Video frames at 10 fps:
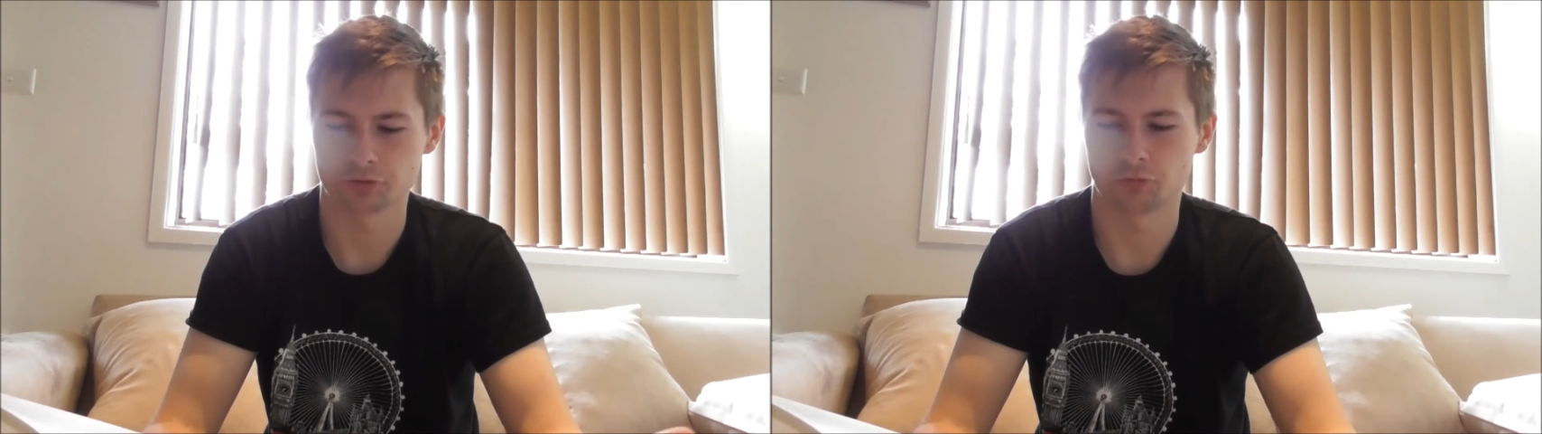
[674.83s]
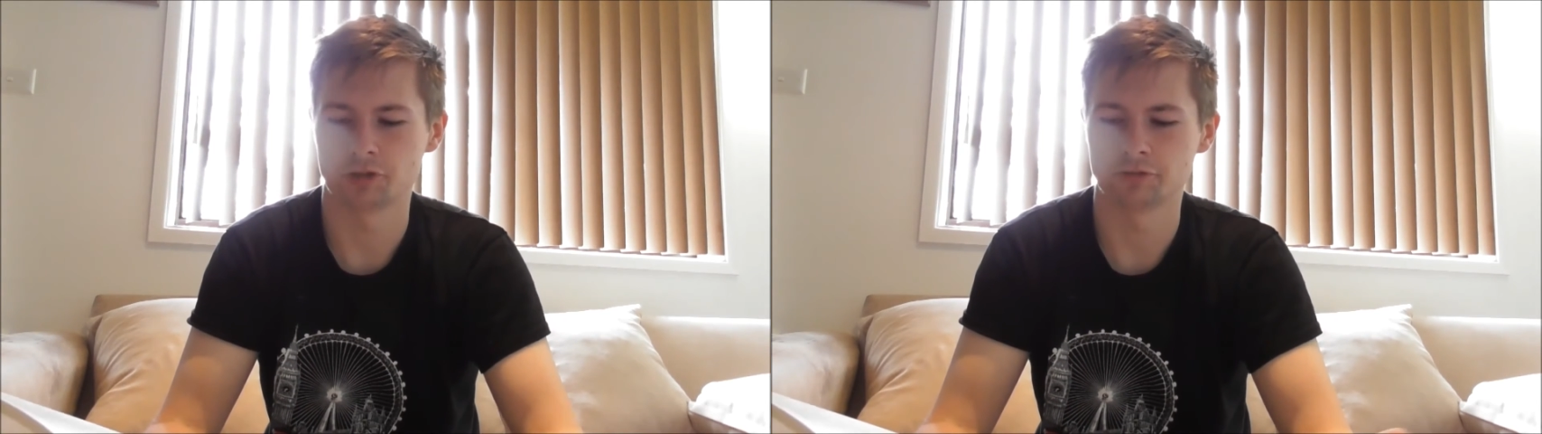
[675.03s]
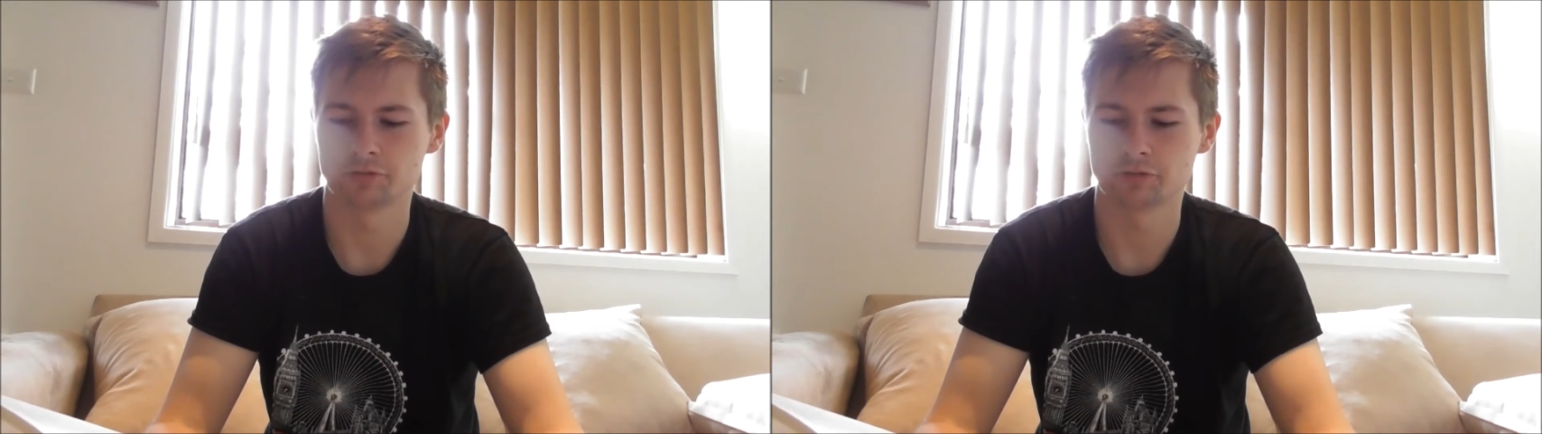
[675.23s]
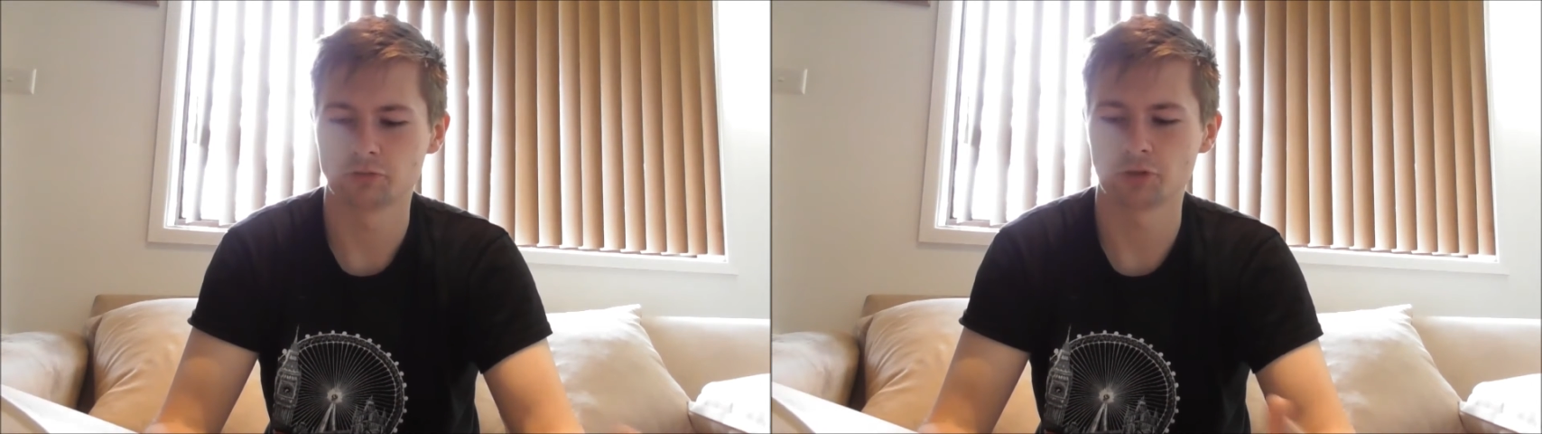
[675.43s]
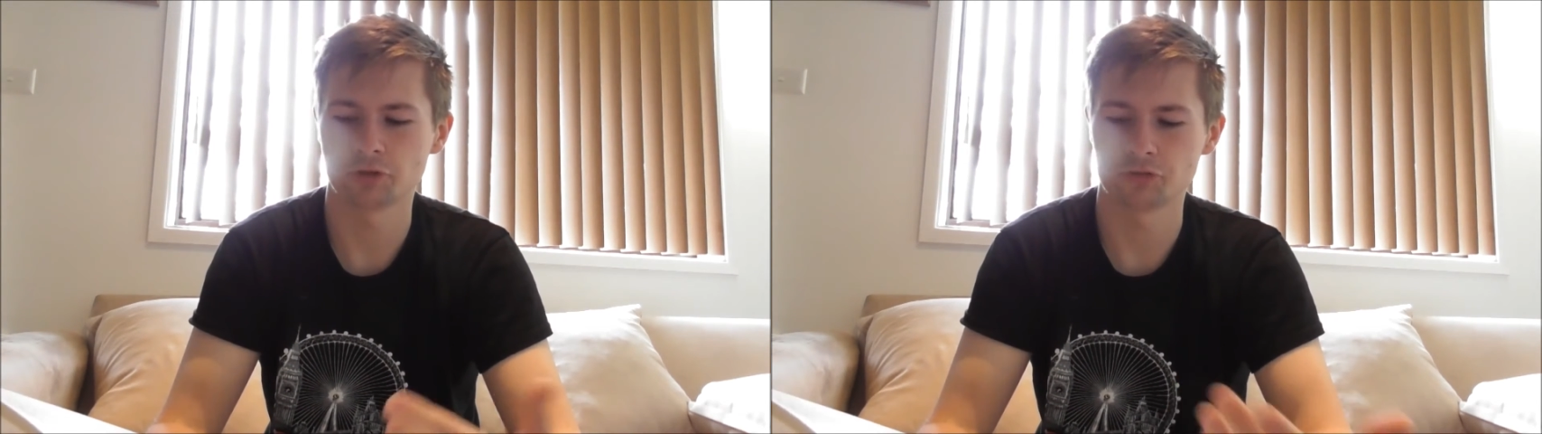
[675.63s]
So
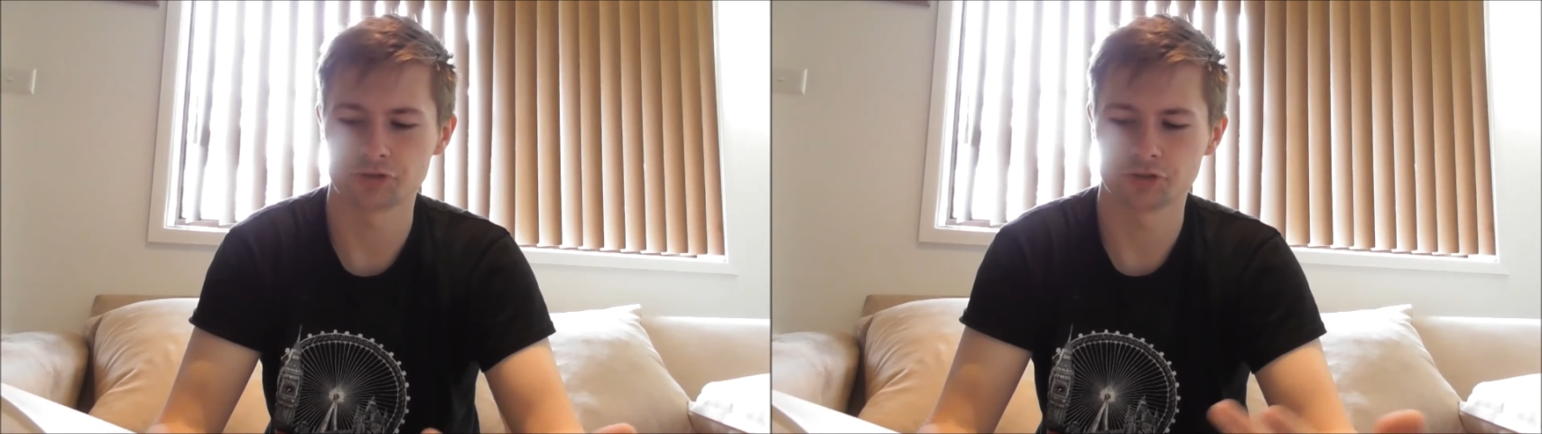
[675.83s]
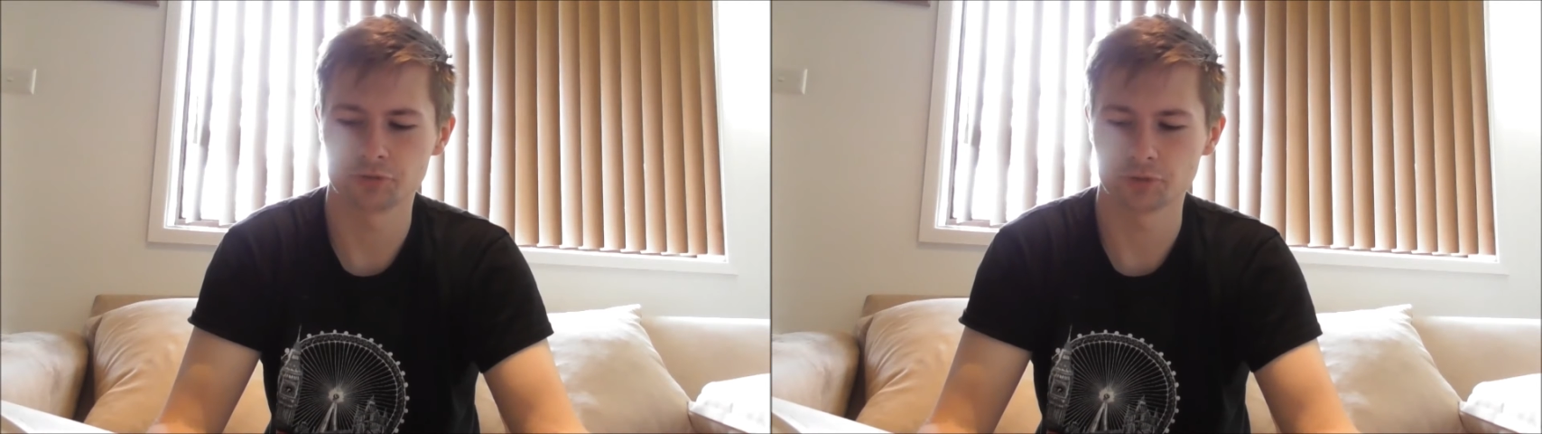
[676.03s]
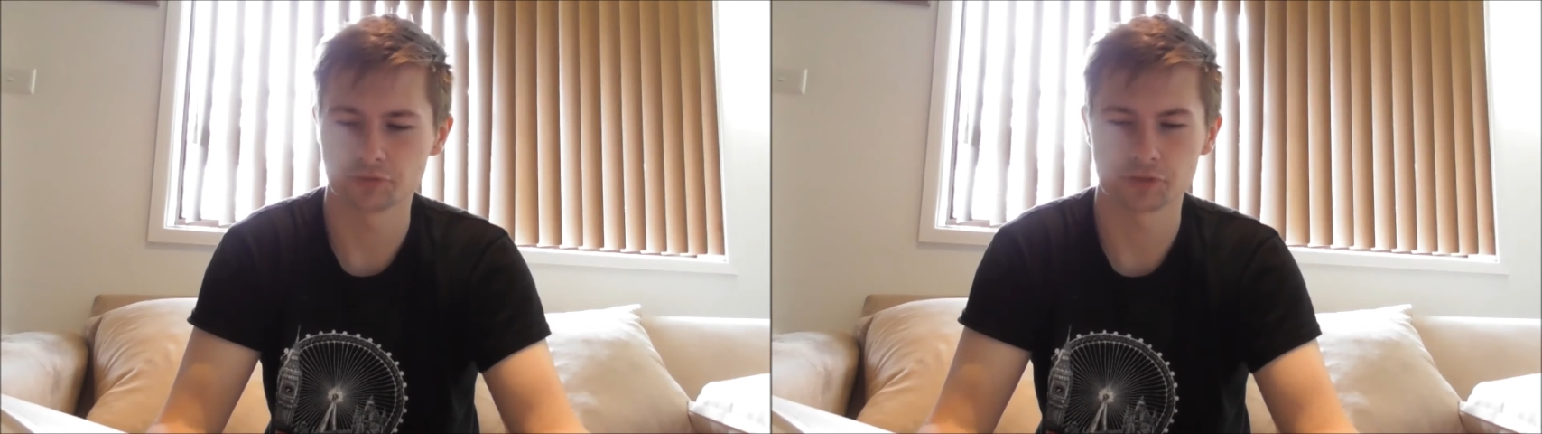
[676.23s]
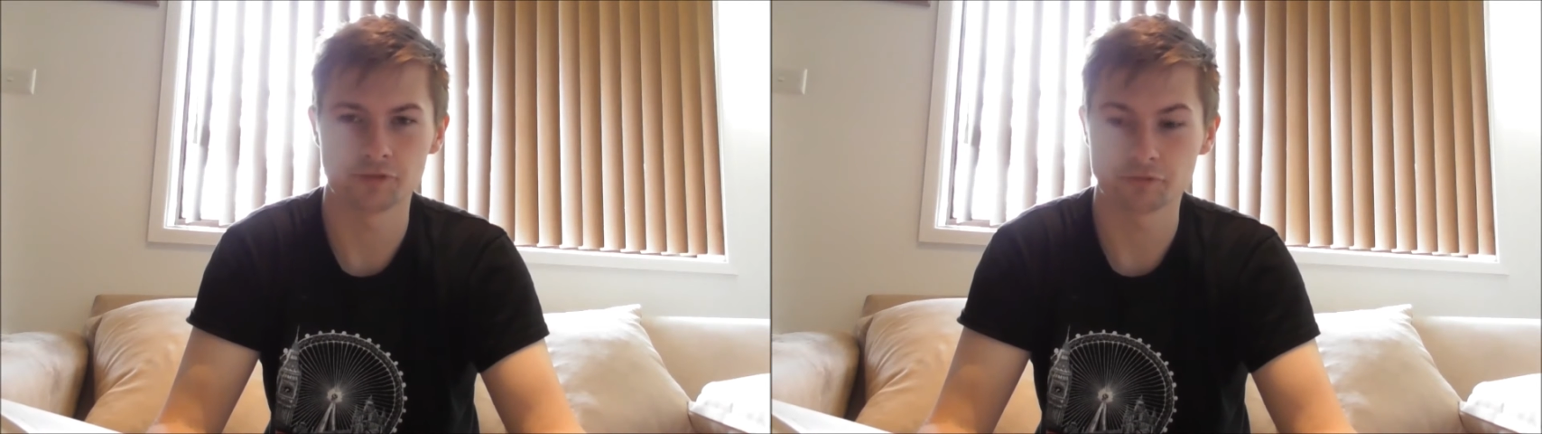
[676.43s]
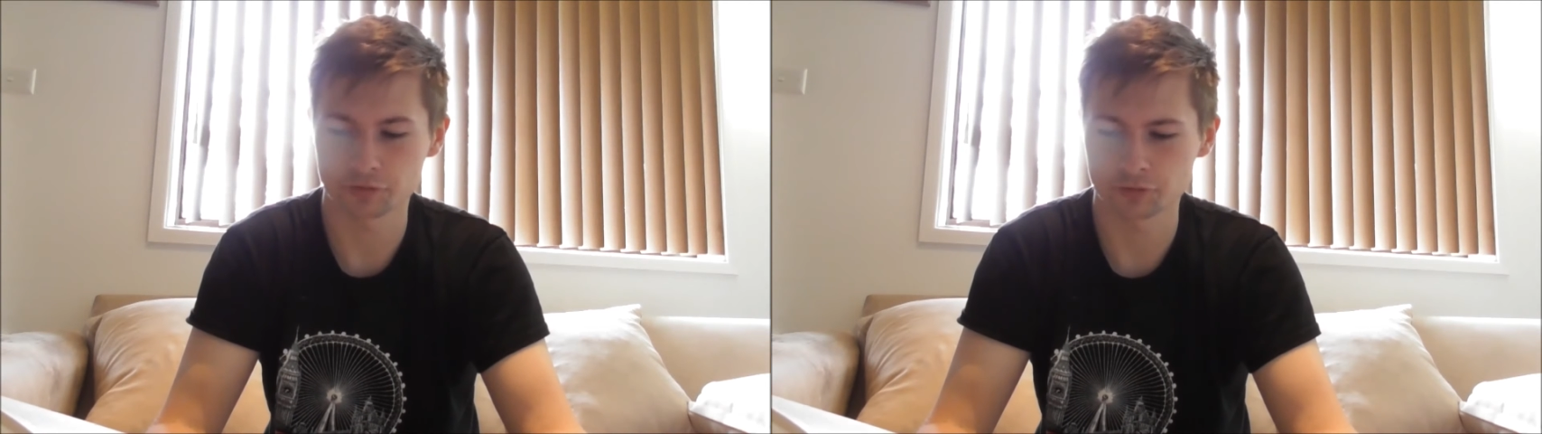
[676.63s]
one officer, 2
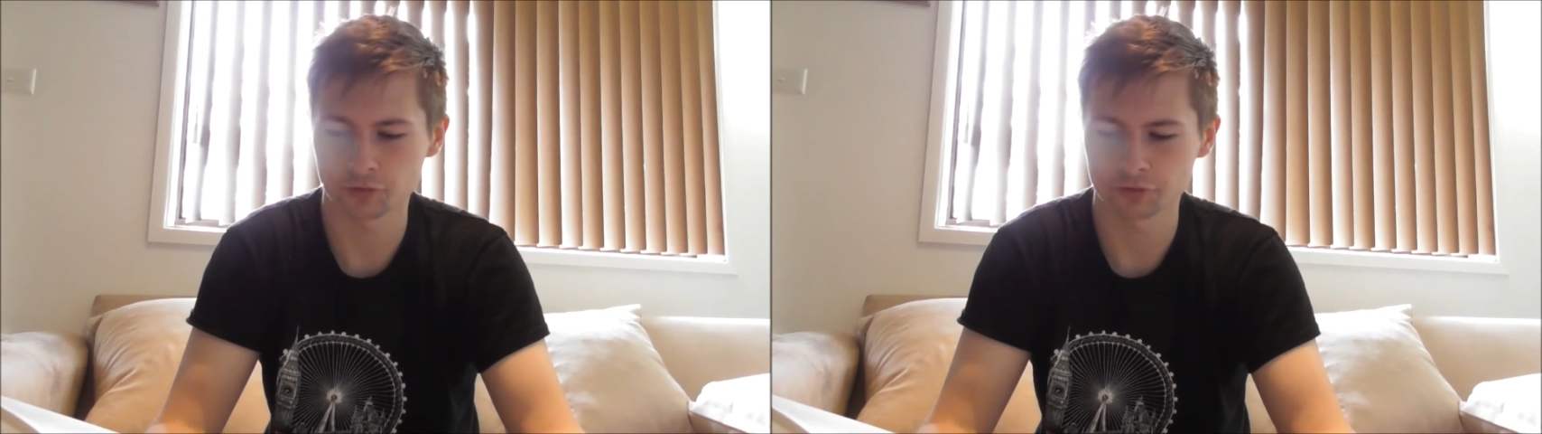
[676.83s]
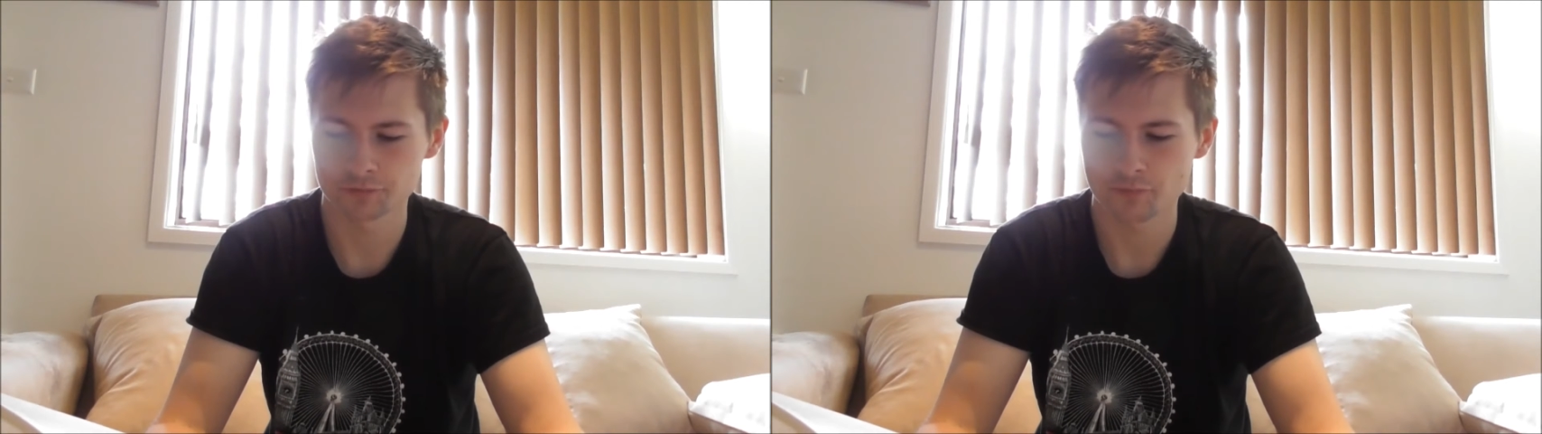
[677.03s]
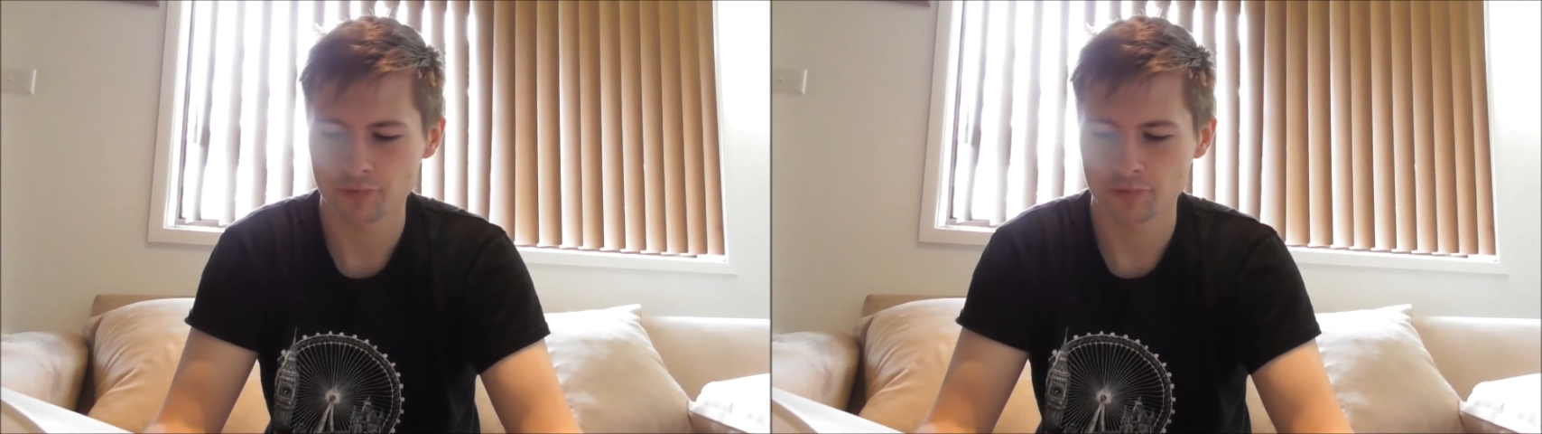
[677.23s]
infantry squads.